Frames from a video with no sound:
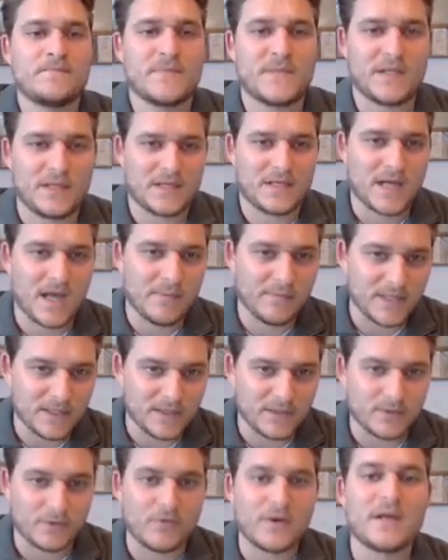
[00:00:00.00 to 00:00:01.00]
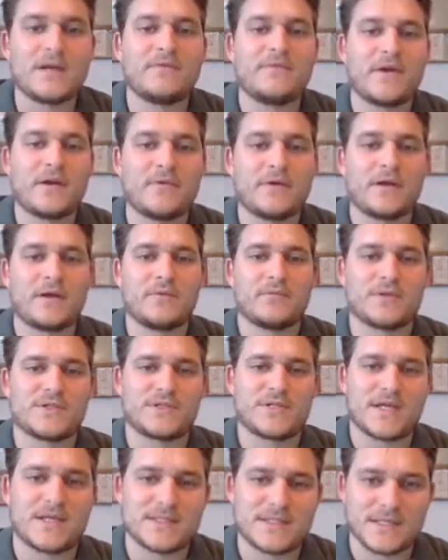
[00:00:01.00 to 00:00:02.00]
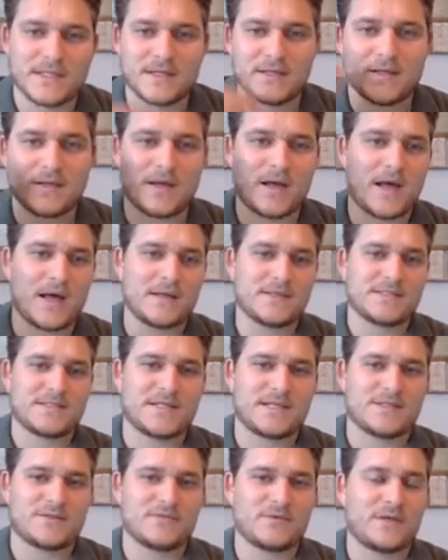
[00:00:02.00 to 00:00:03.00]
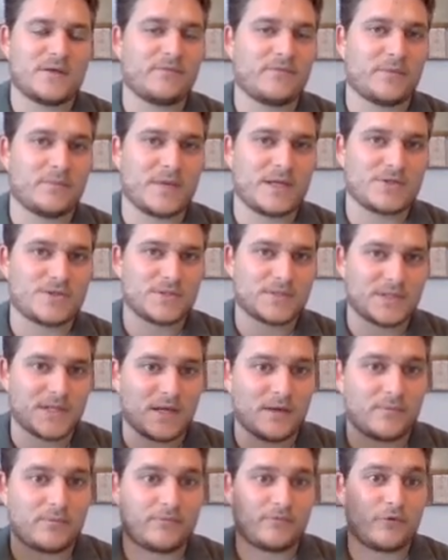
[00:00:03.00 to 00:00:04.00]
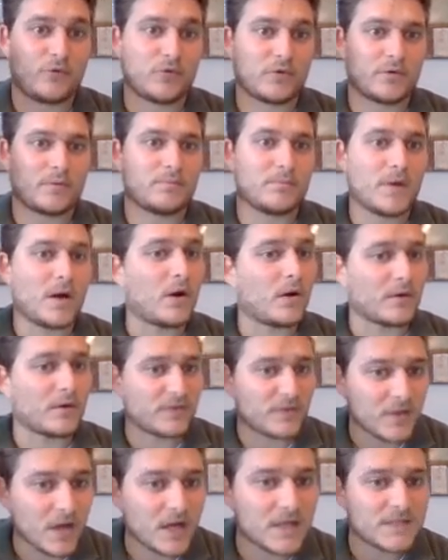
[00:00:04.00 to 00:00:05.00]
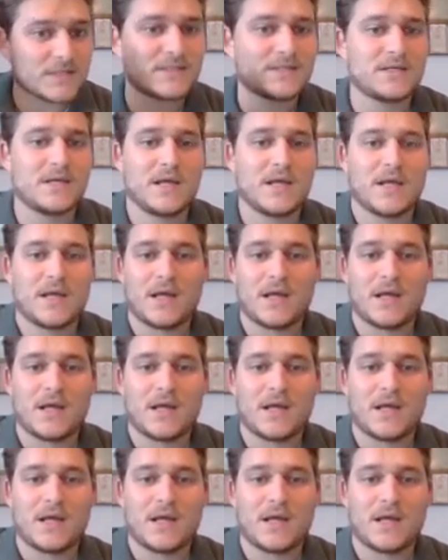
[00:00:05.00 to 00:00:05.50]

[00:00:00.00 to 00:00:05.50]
The common integrative area, which takes in sensory information to help form our thoughts.